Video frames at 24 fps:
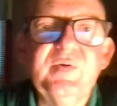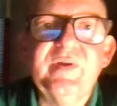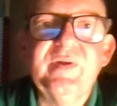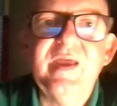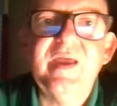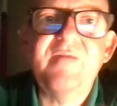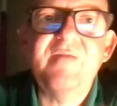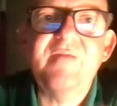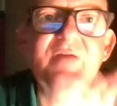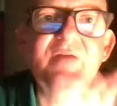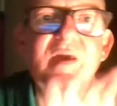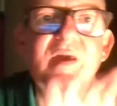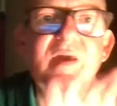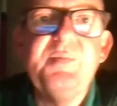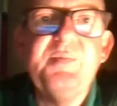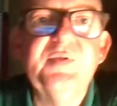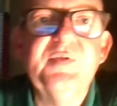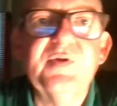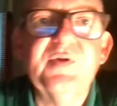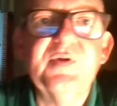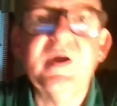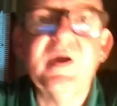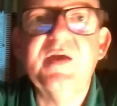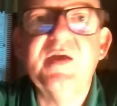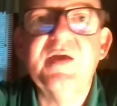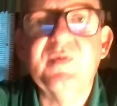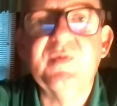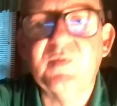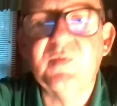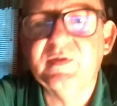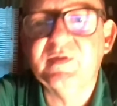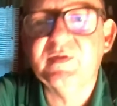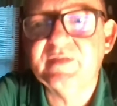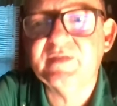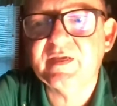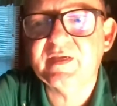And I have a couple of their other
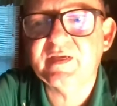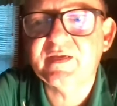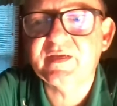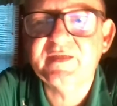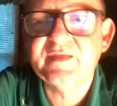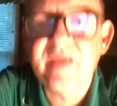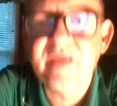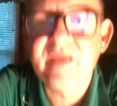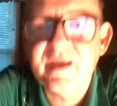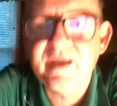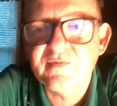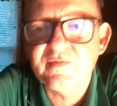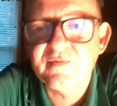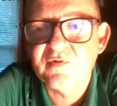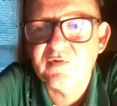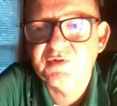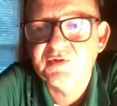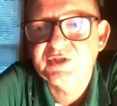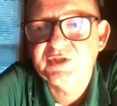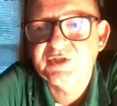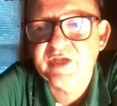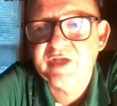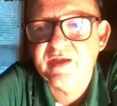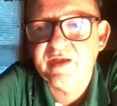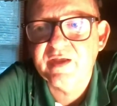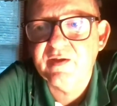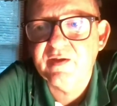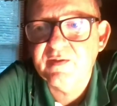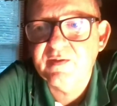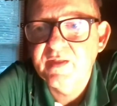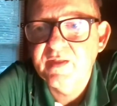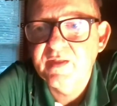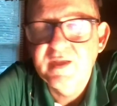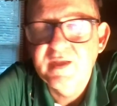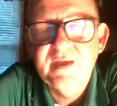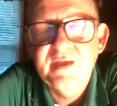ones, like A Day in
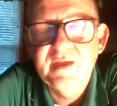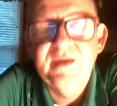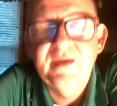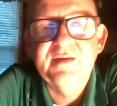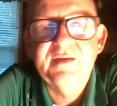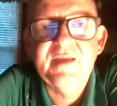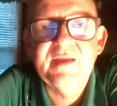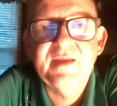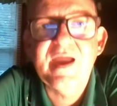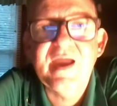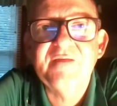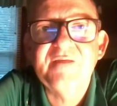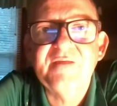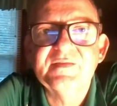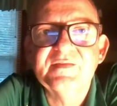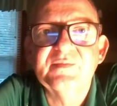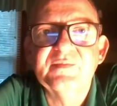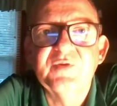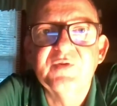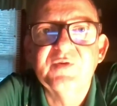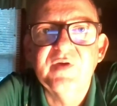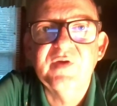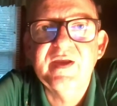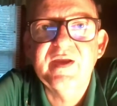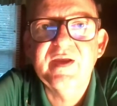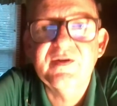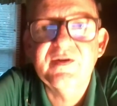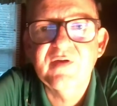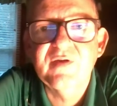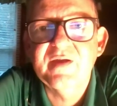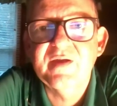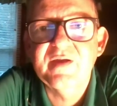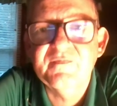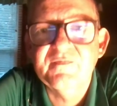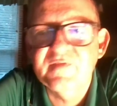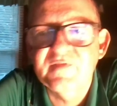Rochelle. They have some great
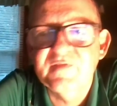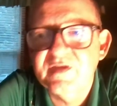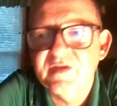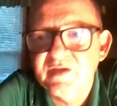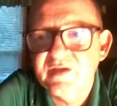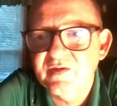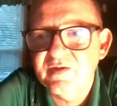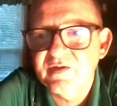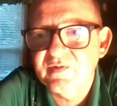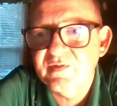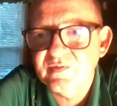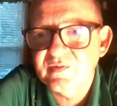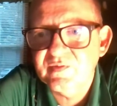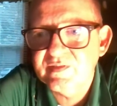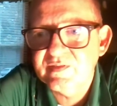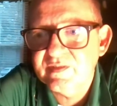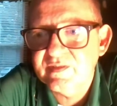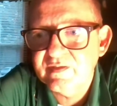videos.